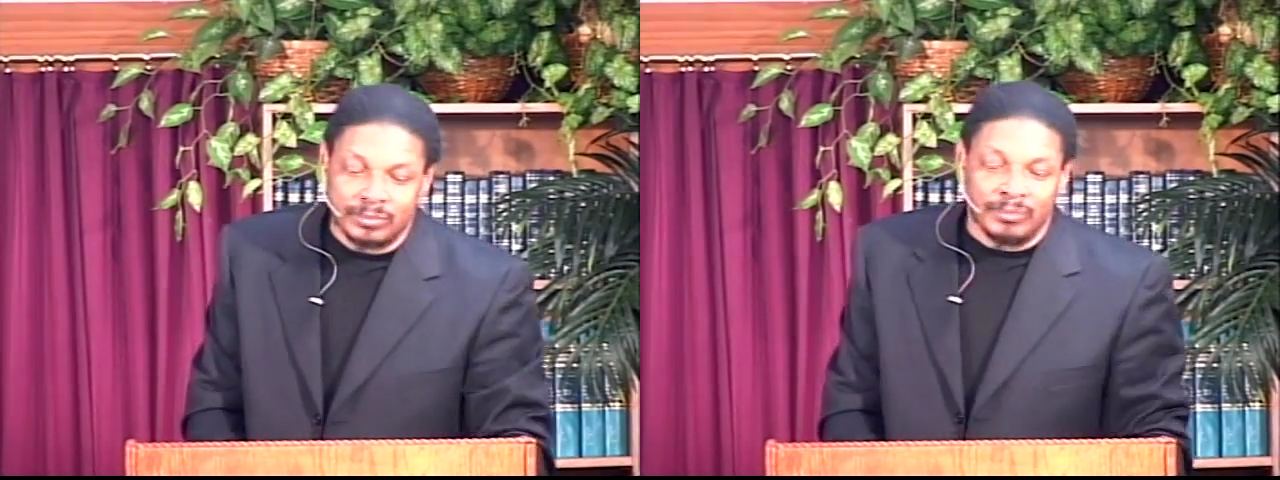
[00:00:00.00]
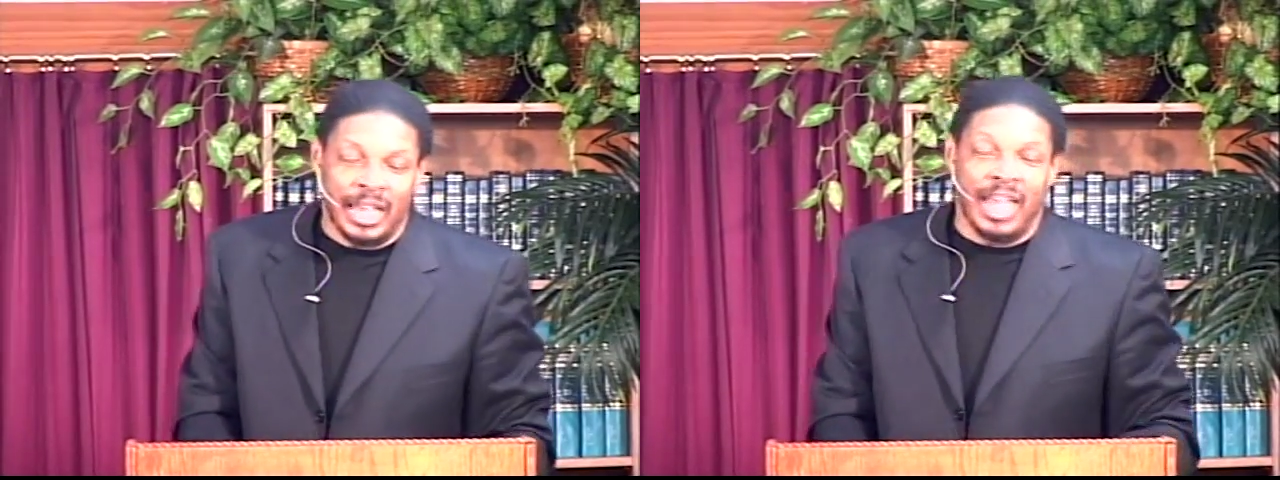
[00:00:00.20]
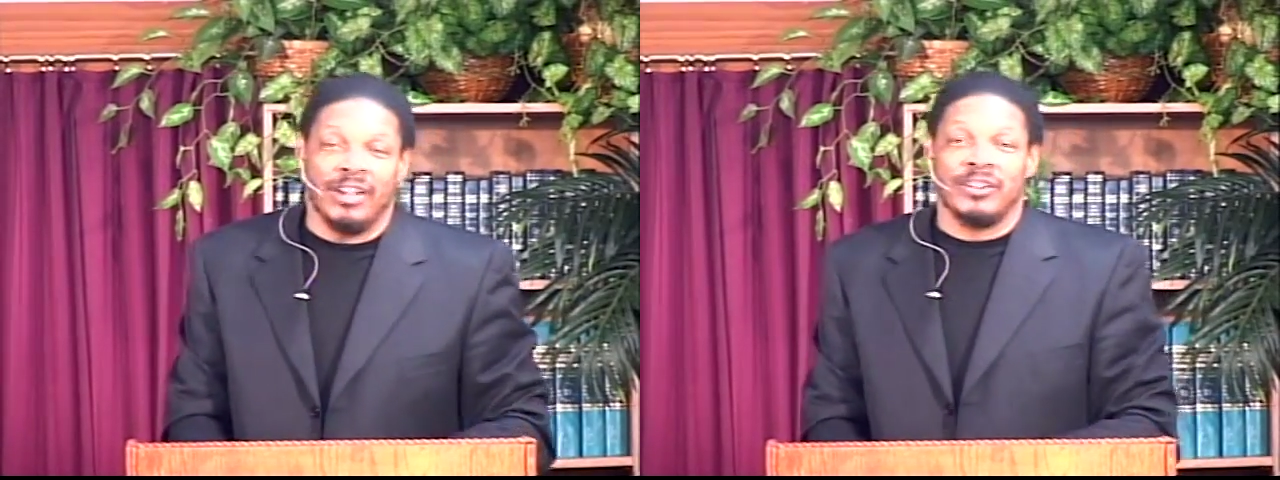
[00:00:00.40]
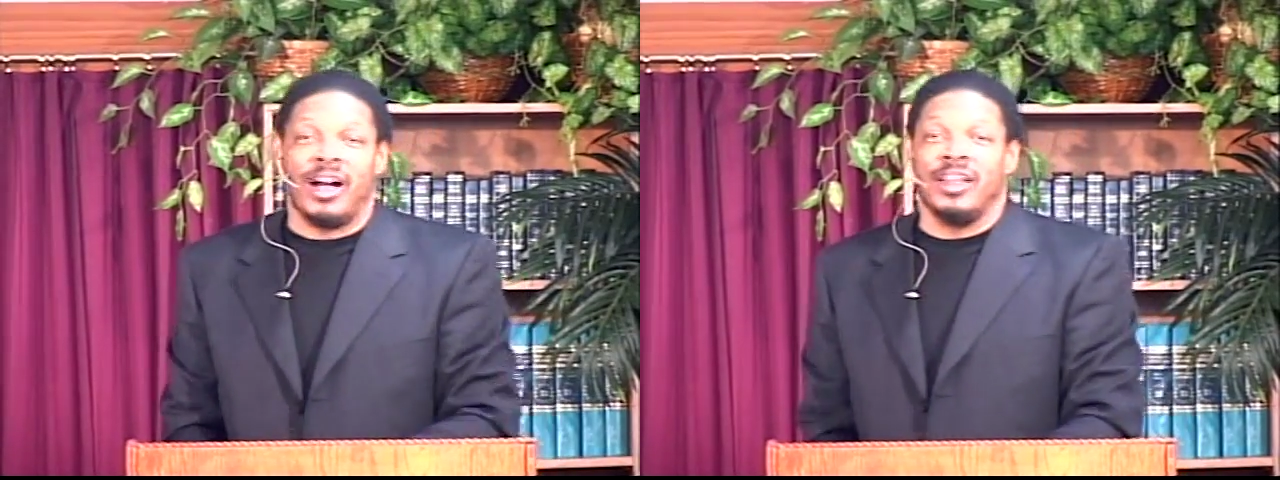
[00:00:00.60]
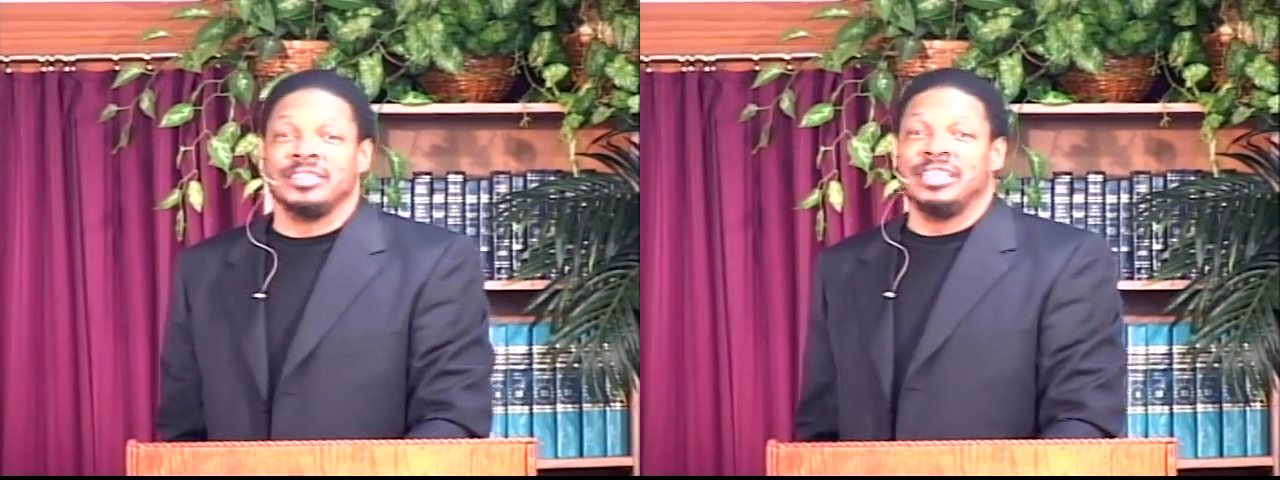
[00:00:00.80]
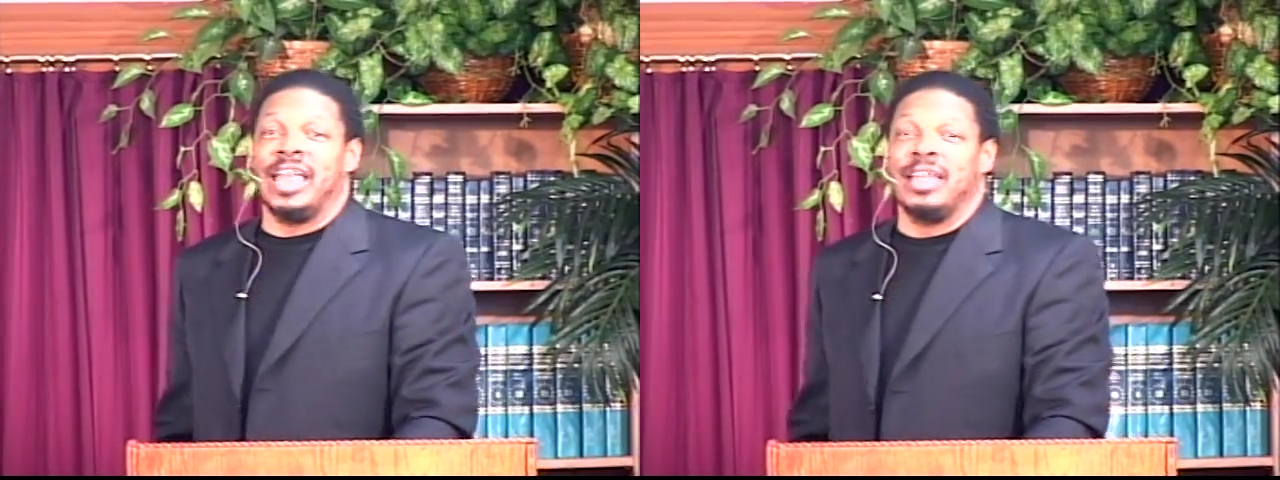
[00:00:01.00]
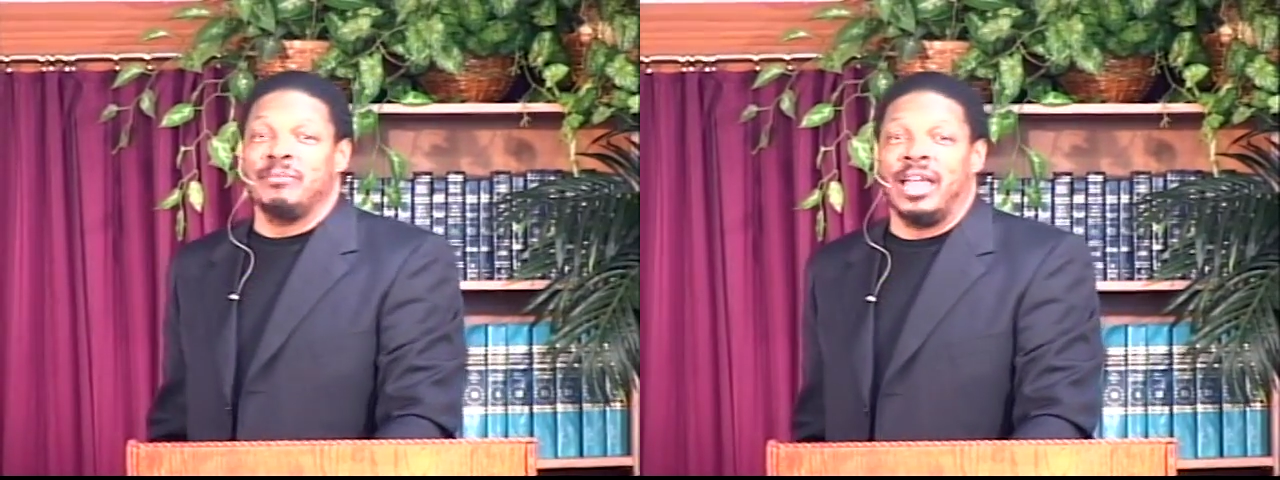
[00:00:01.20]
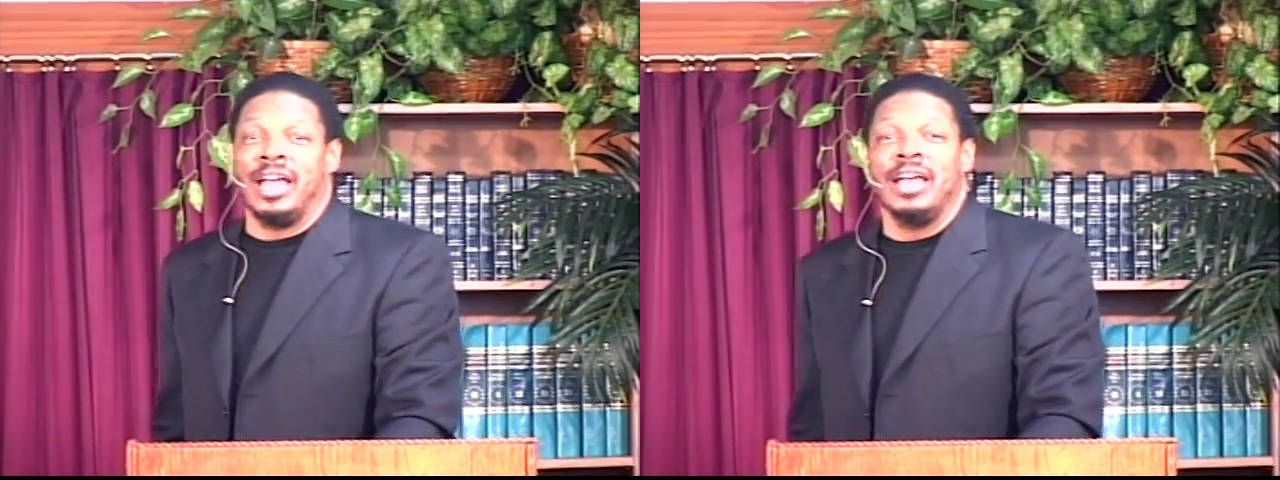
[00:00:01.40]
I ain't going to call his name
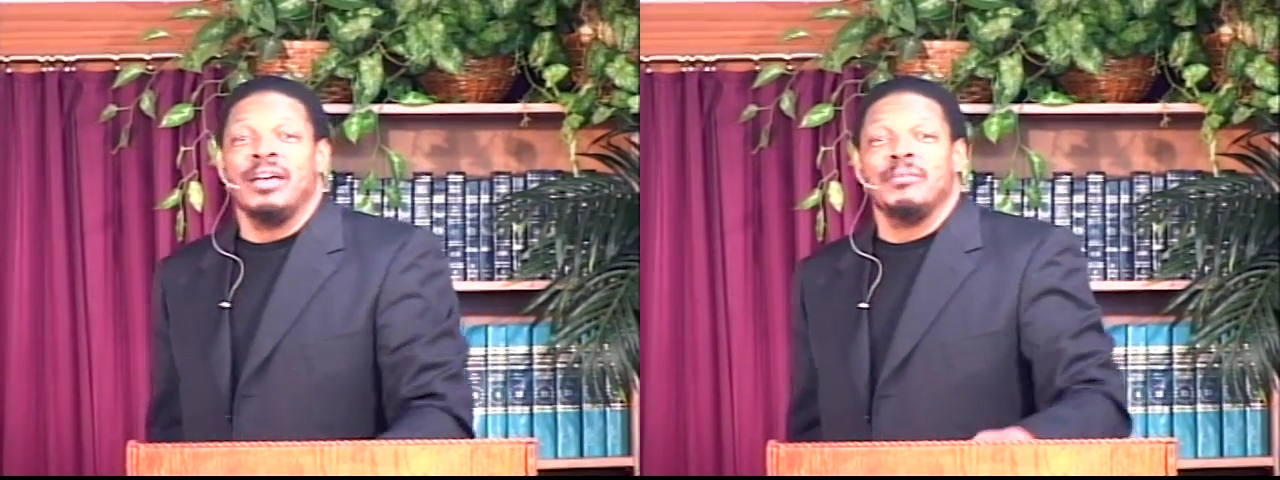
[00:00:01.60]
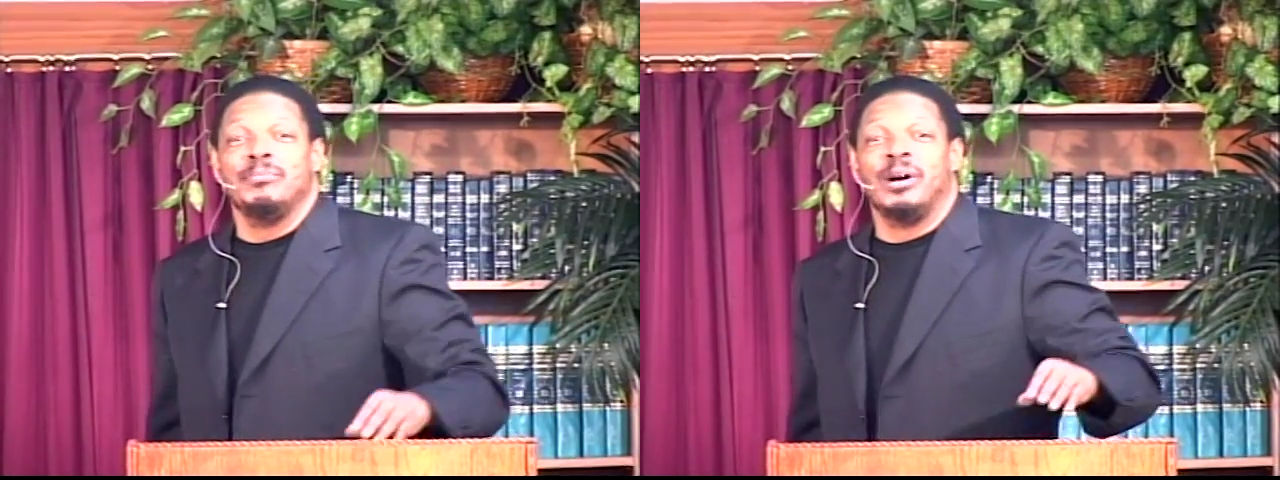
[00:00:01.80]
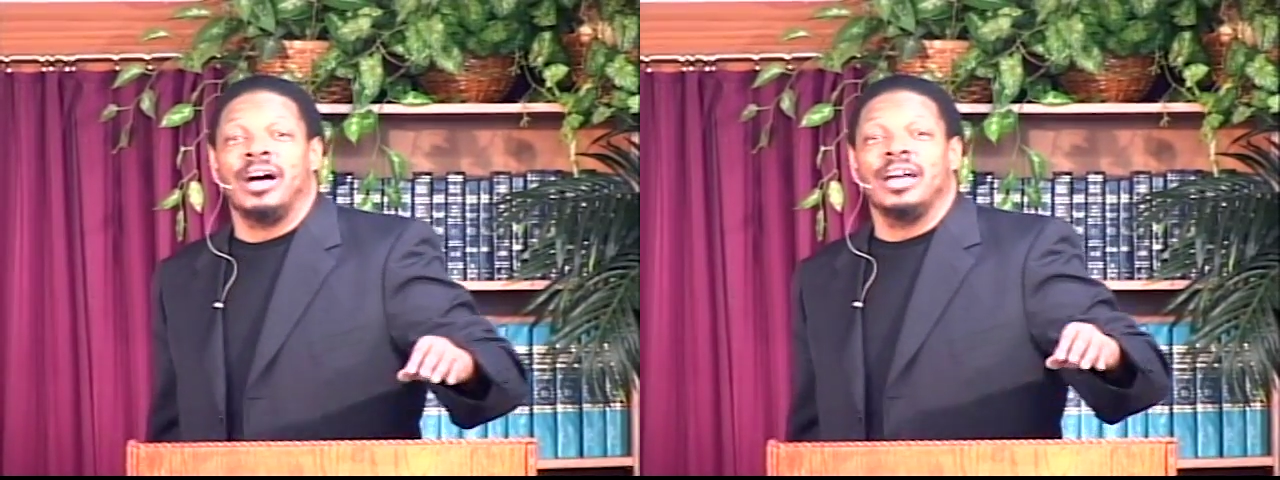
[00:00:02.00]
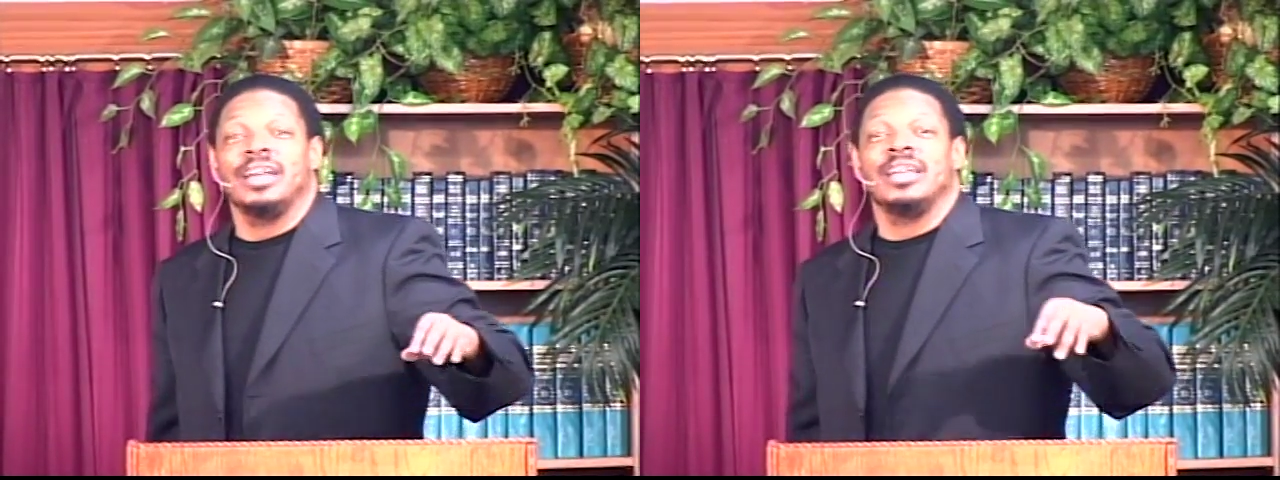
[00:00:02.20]
now. But